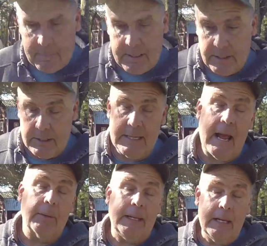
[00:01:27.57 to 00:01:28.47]
opinion,
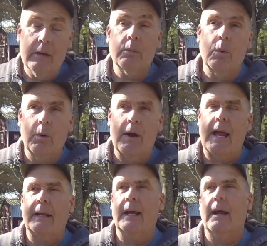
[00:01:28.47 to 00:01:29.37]
down here where we're
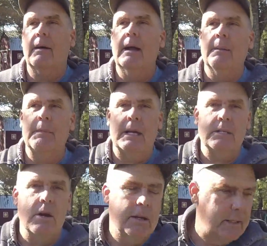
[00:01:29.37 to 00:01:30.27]
at now. I'm not
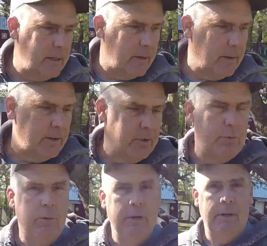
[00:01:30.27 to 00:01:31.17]
talking to all
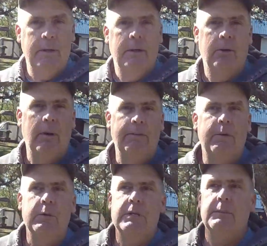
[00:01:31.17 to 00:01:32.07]
you great
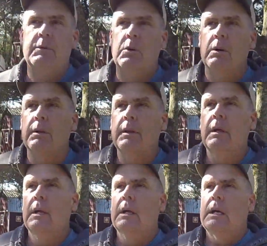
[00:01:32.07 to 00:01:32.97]
folks up north.
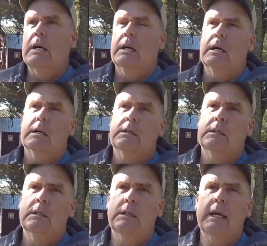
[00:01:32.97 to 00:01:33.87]

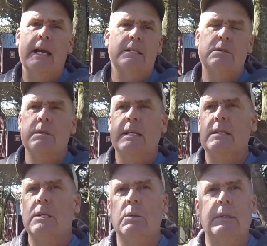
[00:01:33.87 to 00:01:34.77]
You guys do
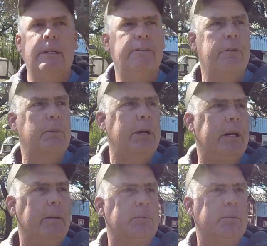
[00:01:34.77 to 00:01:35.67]
things totally different when it
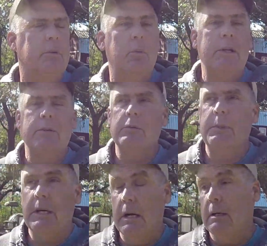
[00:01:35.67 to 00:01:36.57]
comes to the winters
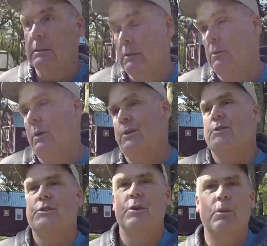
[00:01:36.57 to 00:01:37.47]
because your
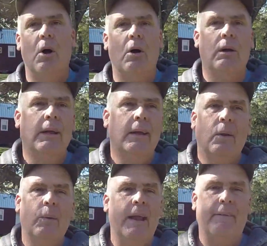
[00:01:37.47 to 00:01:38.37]
winters are so long.
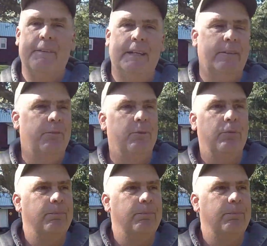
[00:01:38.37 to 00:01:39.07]
We have to get through,